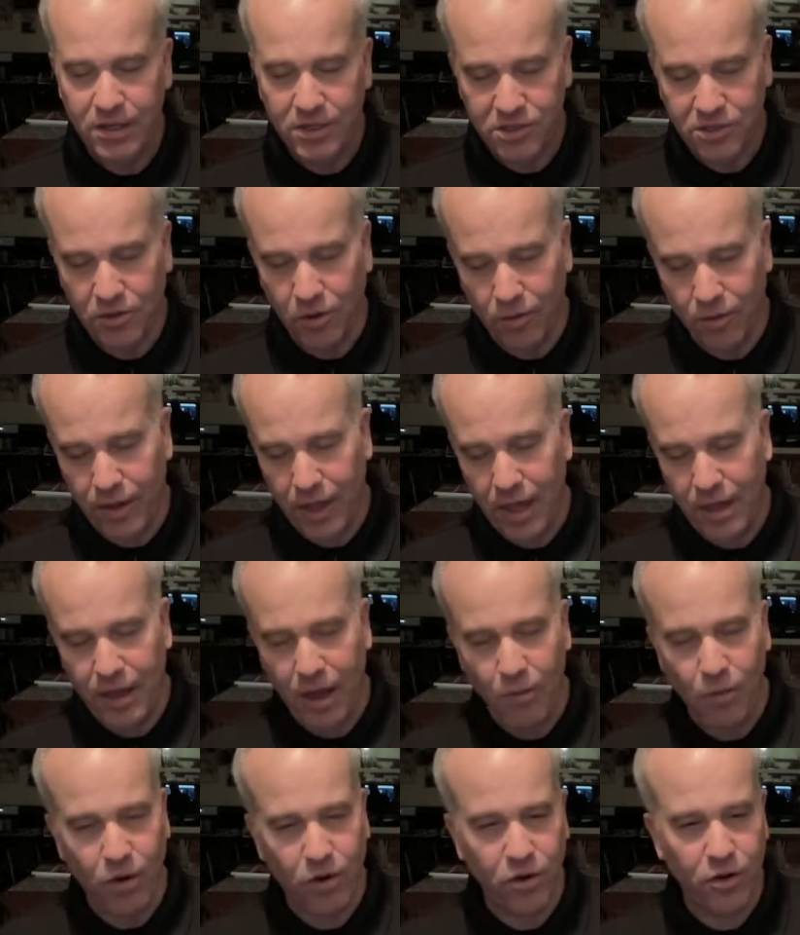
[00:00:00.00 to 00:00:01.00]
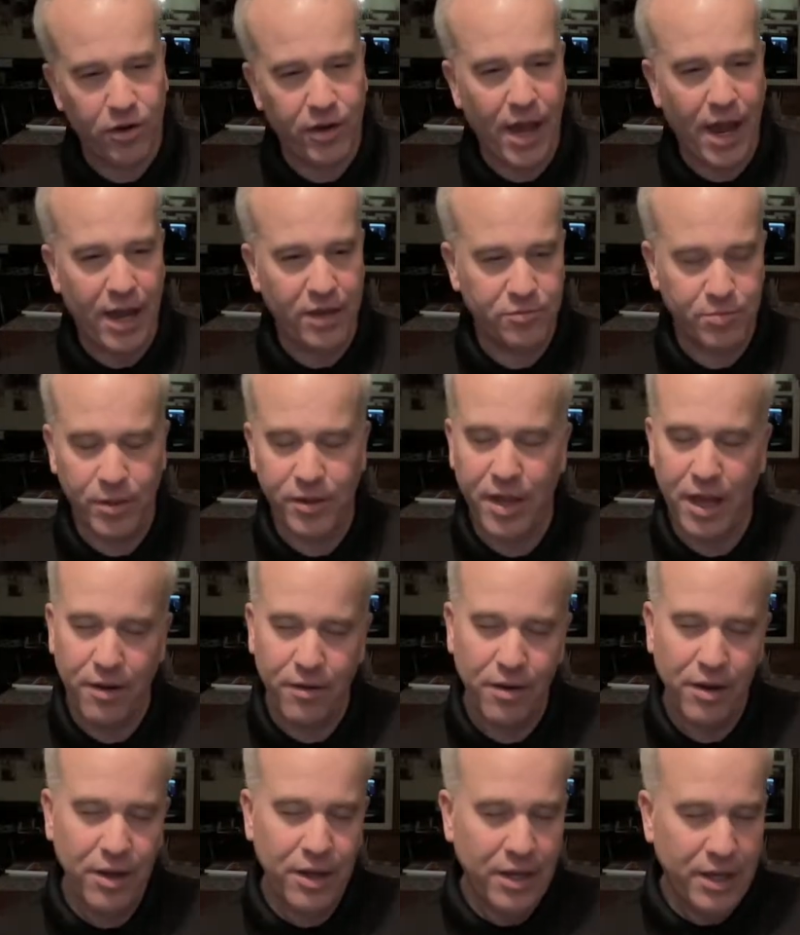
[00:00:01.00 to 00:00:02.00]
So they were good guys. But
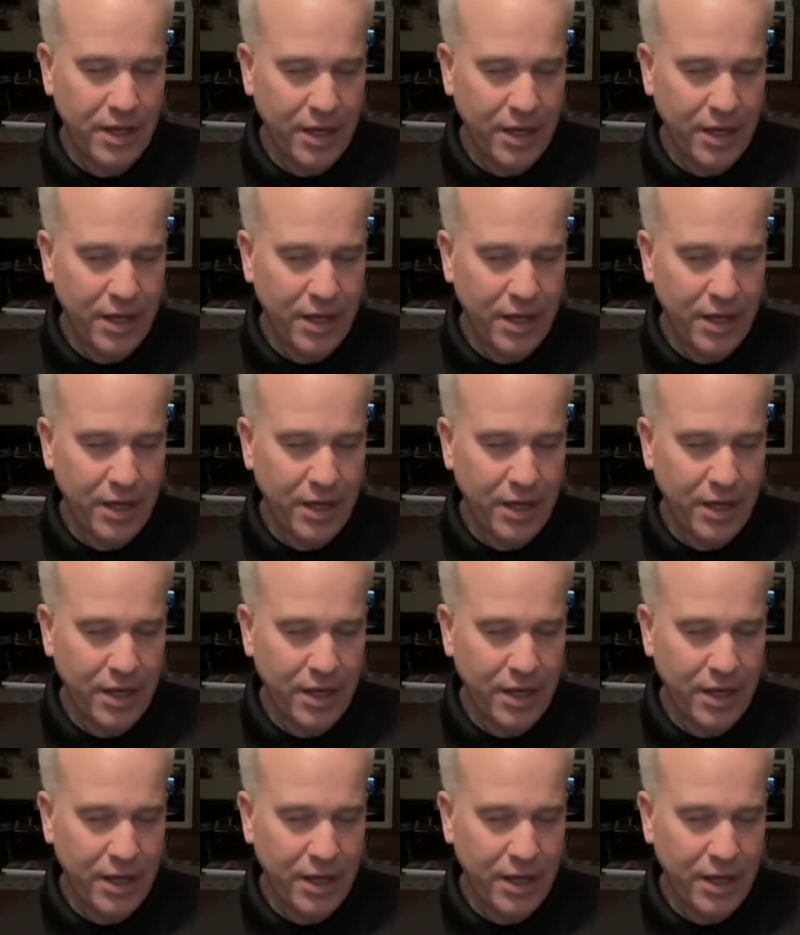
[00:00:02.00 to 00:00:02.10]
then,